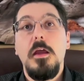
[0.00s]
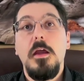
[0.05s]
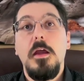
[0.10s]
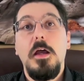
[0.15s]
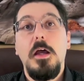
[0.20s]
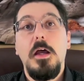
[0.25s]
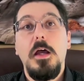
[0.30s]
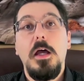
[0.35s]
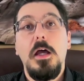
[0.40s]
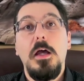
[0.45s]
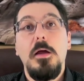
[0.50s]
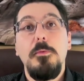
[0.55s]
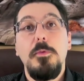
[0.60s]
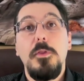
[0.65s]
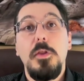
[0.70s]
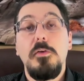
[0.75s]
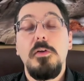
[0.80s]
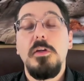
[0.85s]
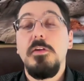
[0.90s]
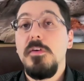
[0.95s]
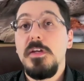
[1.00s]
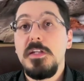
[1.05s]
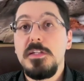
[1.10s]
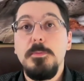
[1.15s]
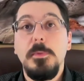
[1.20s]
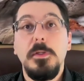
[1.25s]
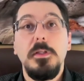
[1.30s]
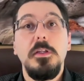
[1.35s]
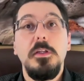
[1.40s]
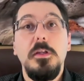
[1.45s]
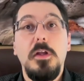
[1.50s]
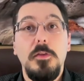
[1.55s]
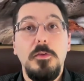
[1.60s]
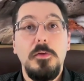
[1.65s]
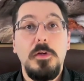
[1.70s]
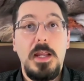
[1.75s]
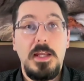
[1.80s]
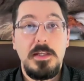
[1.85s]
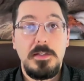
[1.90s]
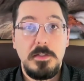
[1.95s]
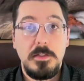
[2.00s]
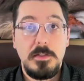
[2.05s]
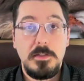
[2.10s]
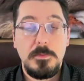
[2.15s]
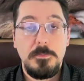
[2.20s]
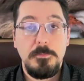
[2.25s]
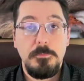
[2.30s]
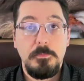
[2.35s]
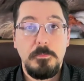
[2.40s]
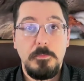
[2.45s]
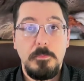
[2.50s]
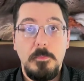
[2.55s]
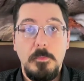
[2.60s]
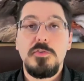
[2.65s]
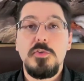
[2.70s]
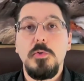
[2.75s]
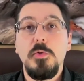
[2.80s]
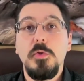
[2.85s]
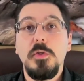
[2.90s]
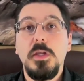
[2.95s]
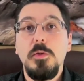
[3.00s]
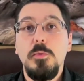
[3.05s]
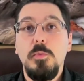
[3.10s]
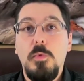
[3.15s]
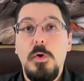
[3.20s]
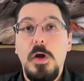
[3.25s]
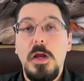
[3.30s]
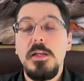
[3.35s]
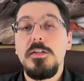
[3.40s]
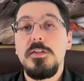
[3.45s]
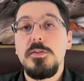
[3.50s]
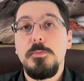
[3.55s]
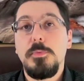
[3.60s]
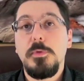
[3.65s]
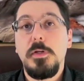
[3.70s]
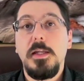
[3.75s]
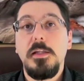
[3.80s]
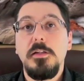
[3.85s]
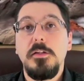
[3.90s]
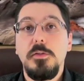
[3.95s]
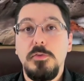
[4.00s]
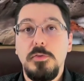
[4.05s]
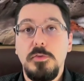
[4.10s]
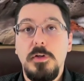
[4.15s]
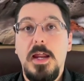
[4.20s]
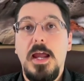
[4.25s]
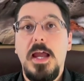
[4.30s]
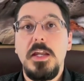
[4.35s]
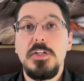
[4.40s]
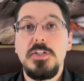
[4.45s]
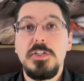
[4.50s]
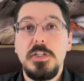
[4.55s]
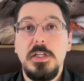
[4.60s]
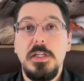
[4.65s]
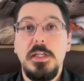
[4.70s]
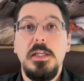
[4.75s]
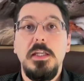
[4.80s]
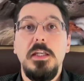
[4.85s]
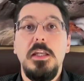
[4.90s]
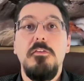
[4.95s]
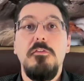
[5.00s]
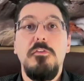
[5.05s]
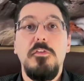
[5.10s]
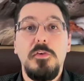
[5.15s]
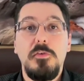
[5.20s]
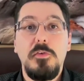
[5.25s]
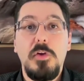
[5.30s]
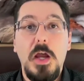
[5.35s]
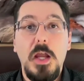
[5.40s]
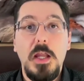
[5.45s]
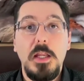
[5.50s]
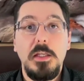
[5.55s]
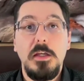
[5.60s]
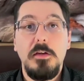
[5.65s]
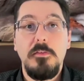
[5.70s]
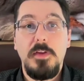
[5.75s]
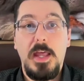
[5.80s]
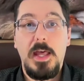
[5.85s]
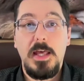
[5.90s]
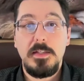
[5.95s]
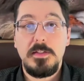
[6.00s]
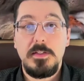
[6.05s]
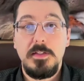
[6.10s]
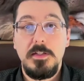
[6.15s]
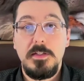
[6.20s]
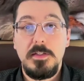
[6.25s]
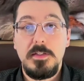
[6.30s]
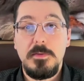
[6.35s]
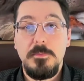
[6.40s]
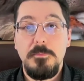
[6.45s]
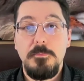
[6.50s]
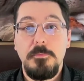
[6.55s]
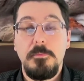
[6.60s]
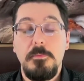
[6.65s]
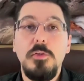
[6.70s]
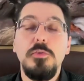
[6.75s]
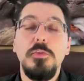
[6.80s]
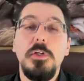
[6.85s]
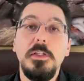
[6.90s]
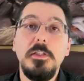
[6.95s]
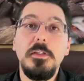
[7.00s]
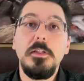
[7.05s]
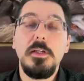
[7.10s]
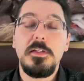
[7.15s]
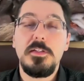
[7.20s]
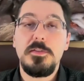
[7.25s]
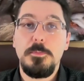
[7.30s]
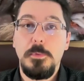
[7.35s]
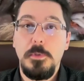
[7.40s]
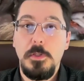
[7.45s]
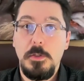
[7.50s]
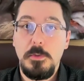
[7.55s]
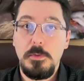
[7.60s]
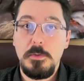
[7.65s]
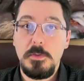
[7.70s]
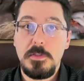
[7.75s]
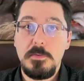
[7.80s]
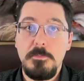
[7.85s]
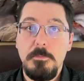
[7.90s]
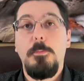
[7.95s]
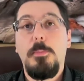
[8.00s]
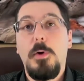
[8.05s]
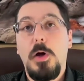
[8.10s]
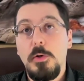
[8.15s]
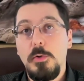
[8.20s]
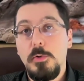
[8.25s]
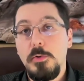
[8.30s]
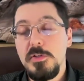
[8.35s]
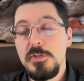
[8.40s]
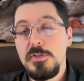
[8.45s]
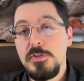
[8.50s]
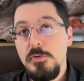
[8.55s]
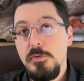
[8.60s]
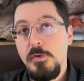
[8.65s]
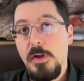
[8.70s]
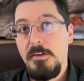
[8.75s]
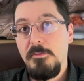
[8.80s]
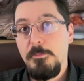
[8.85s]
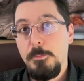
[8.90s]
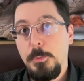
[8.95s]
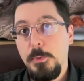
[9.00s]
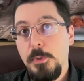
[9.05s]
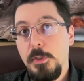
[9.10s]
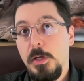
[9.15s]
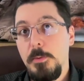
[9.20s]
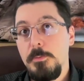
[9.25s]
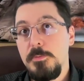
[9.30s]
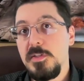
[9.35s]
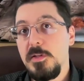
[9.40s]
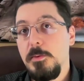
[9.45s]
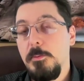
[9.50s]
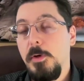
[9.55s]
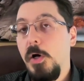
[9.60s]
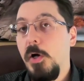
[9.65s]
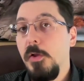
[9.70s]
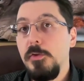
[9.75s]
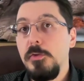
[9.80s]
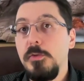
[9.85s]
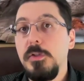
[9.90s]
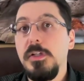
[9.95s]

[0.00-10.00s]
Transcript: uh, their investment in other assets. So you get widespread crash in a variety of assets. Credit explodes. Borrowers who have put up some other